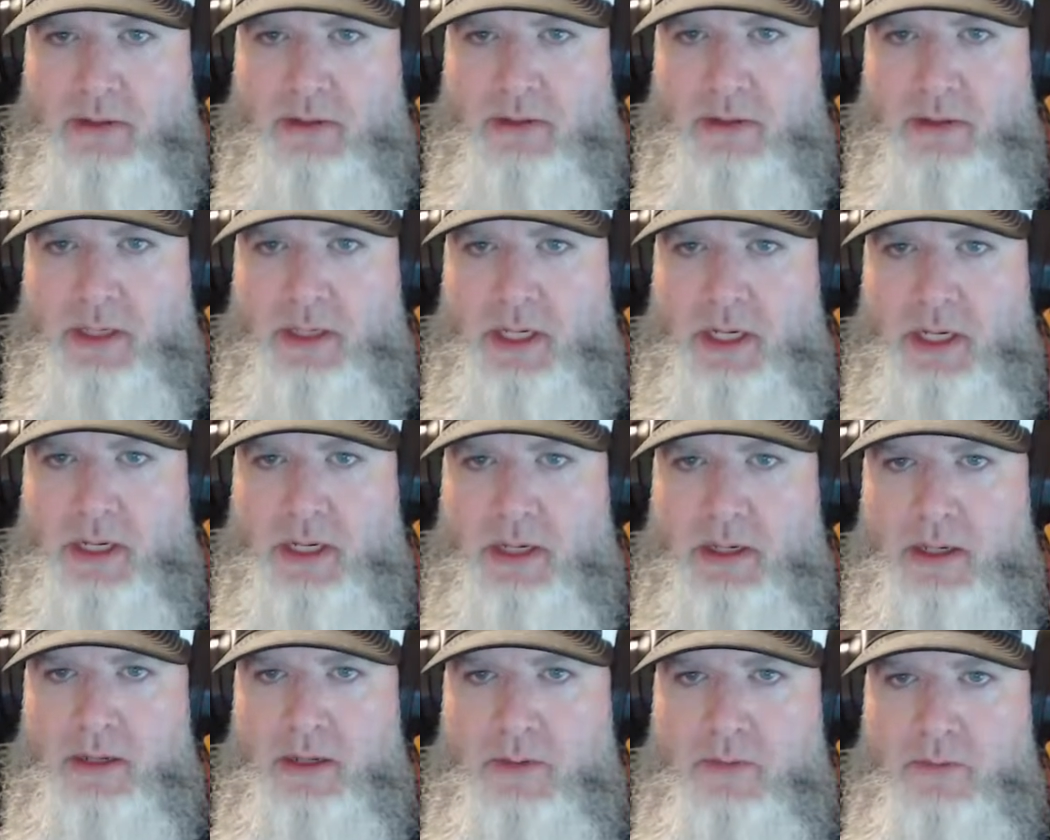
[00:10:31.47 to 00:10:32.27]

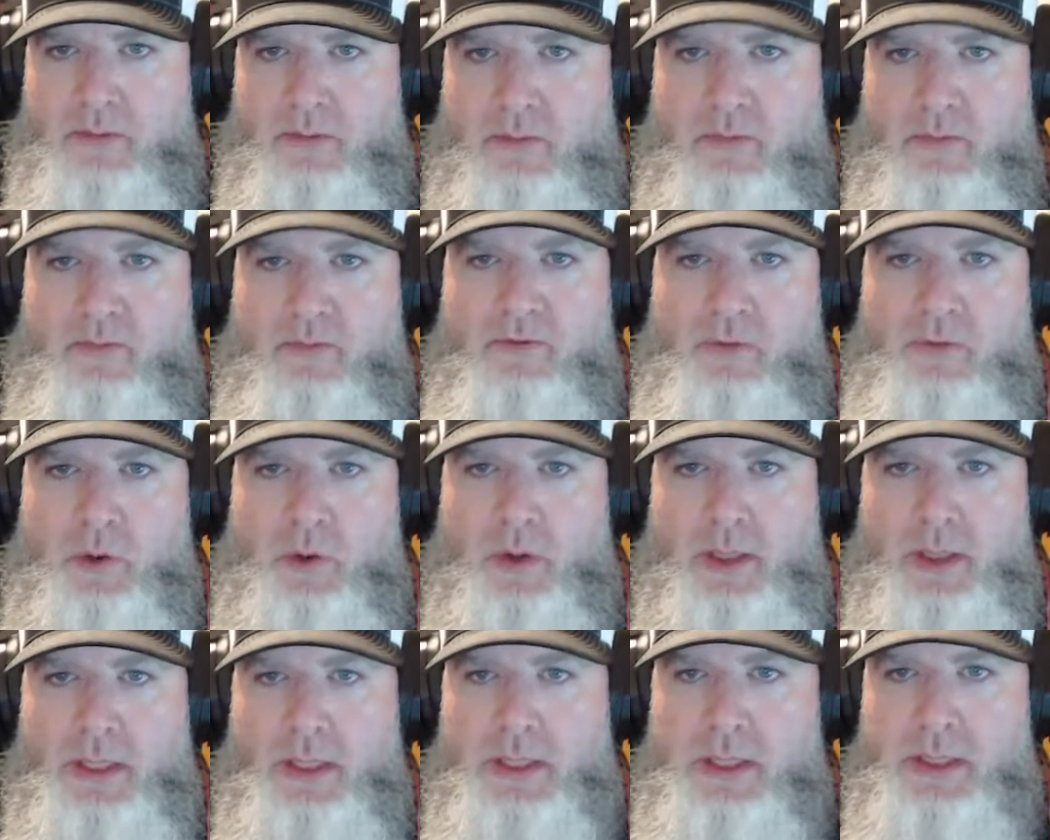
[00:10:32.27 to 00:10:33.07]
um,
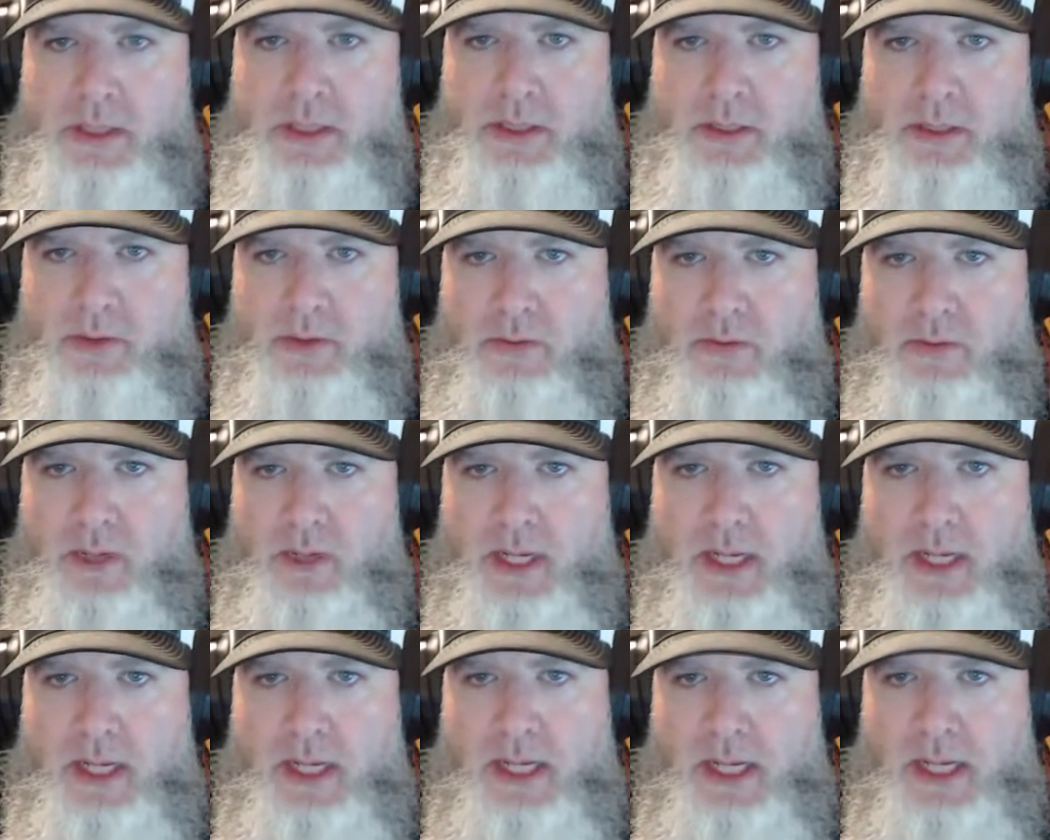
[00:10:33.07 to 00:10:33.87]
voice
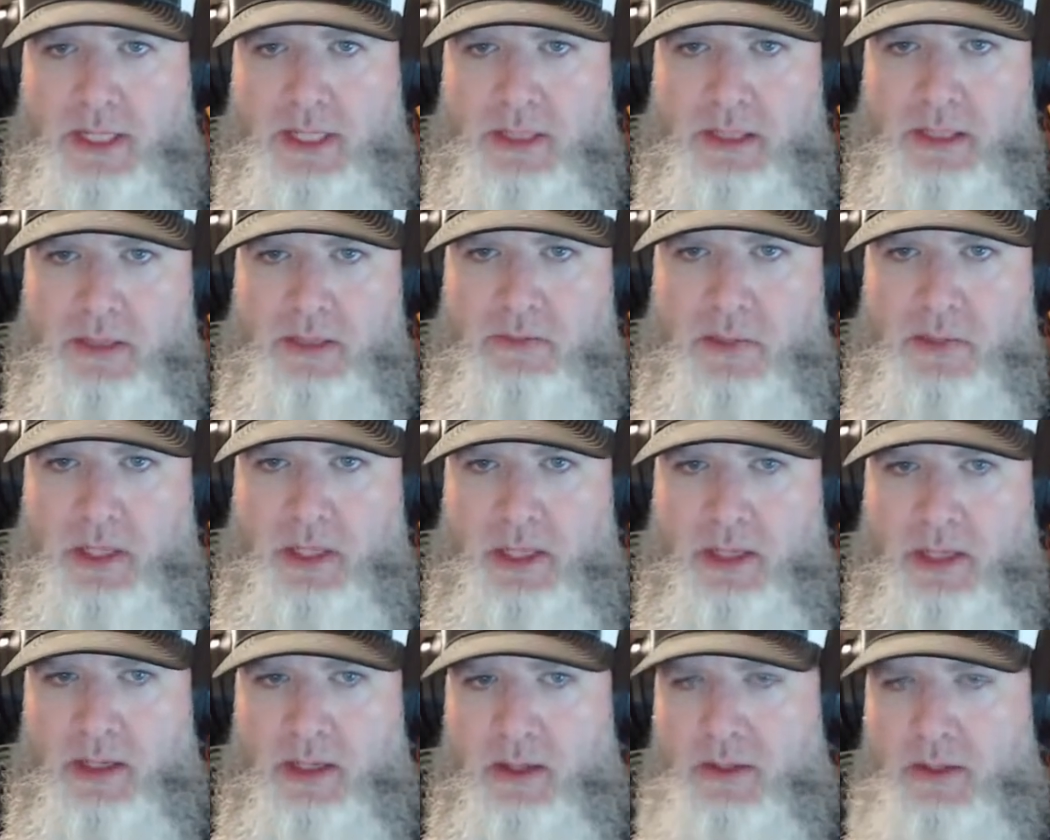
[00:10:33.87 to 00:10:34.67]
when it needs to
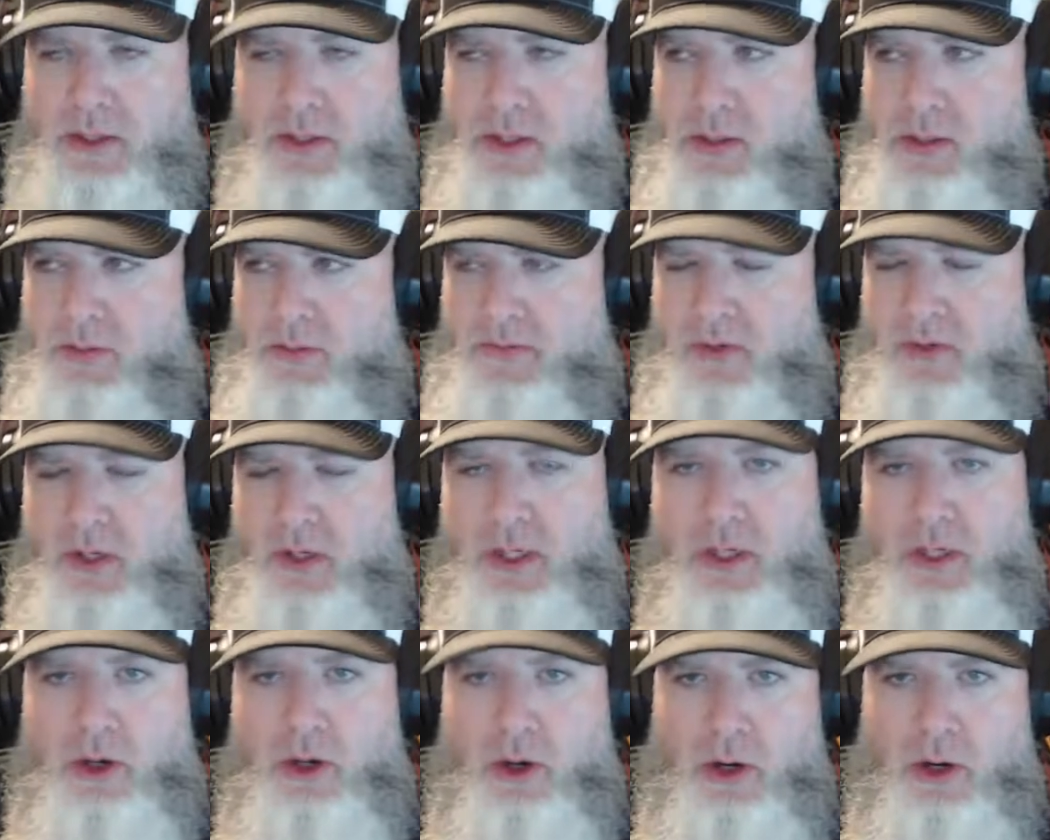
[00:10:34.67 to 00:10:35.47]
be, and also a
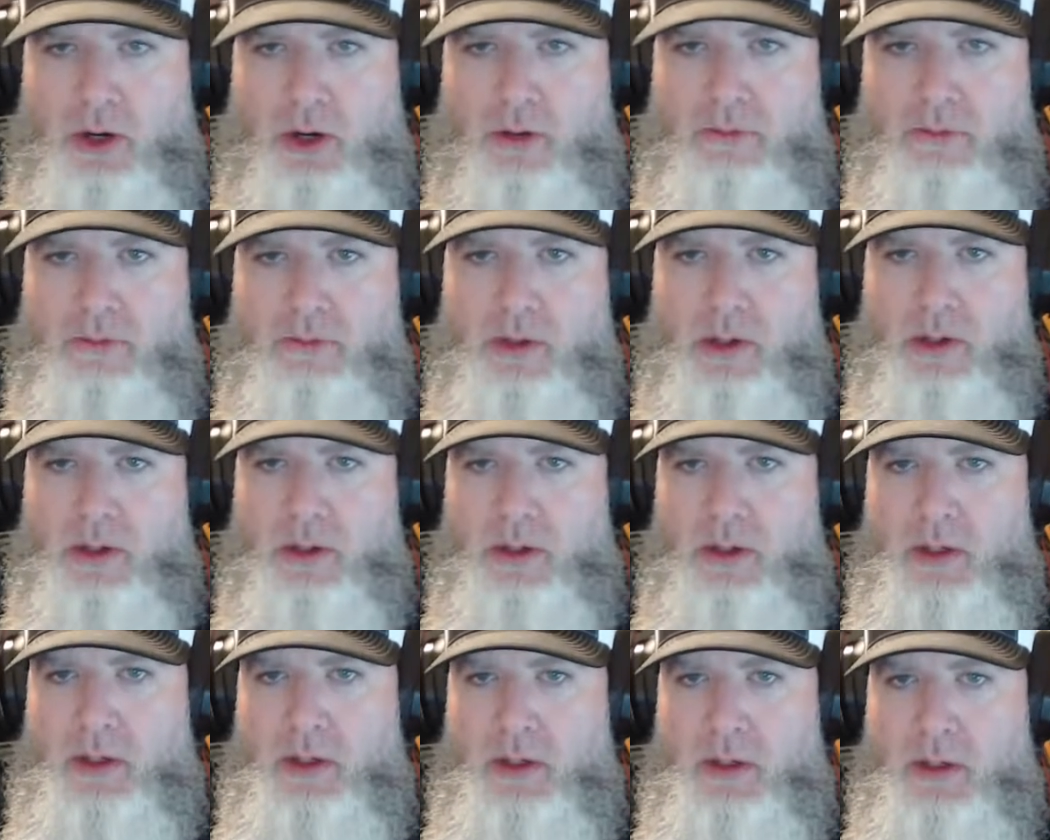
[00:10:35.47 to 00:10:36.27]
very calm
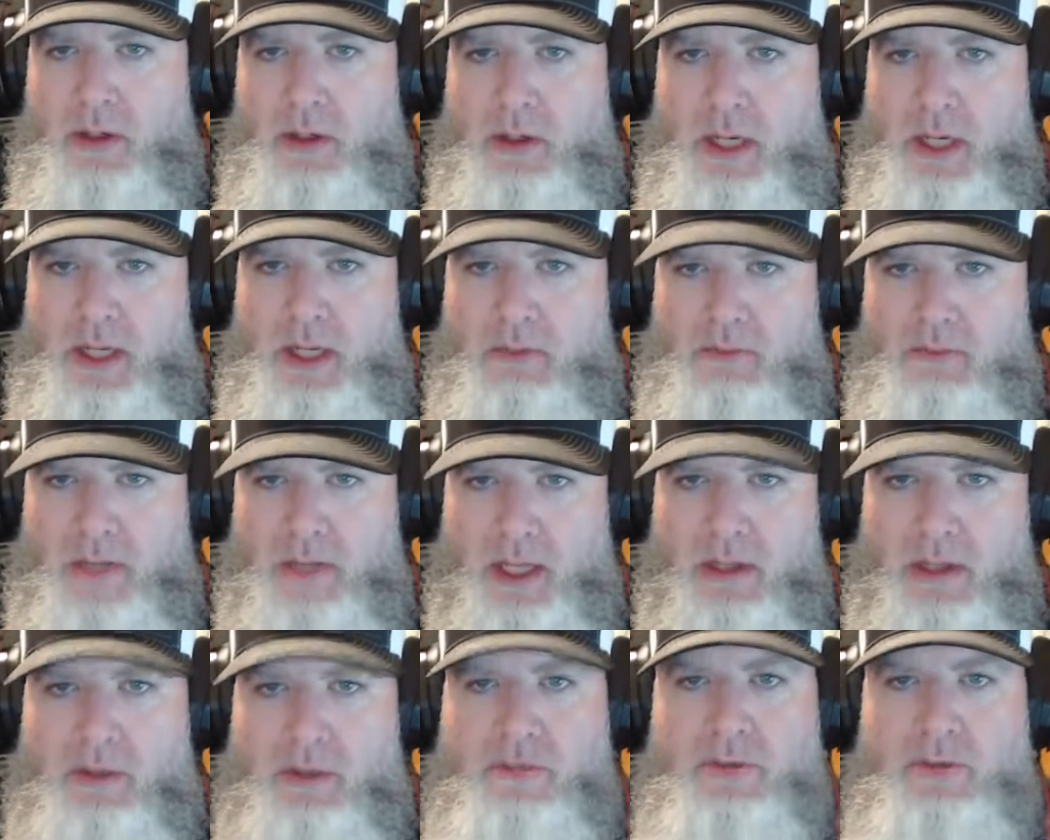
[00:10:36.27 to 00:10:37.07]
and
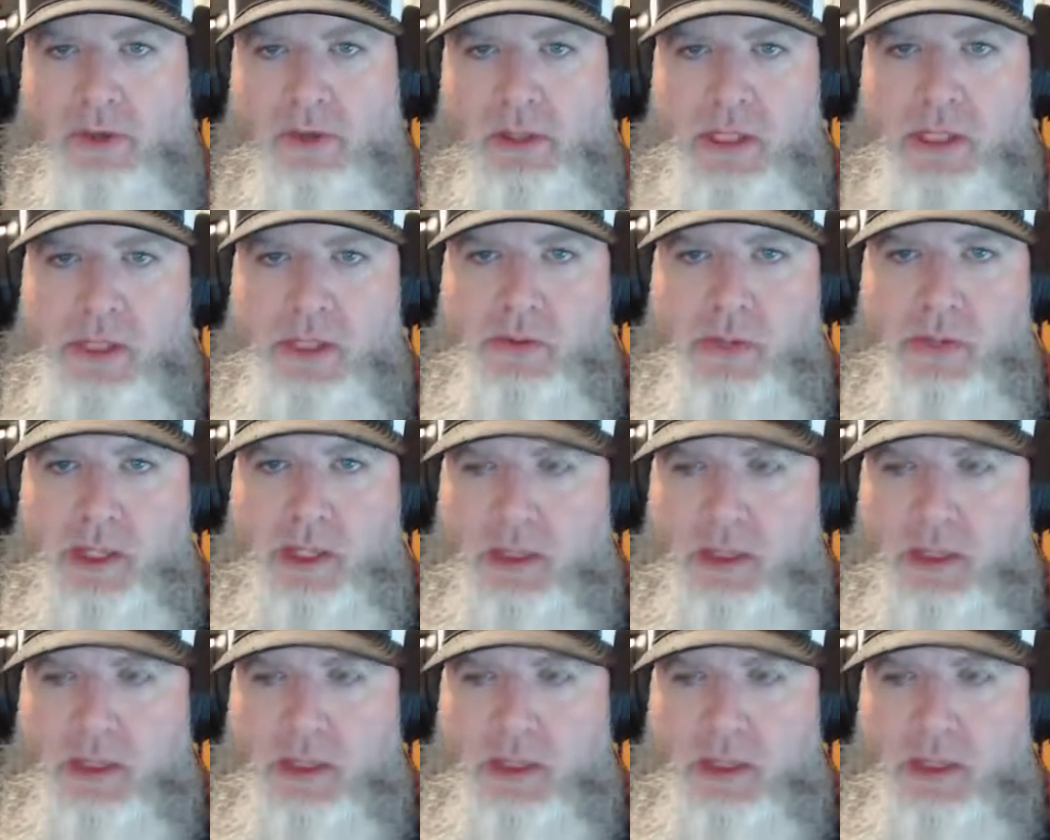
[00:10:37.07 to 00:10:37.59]
mellow voice when it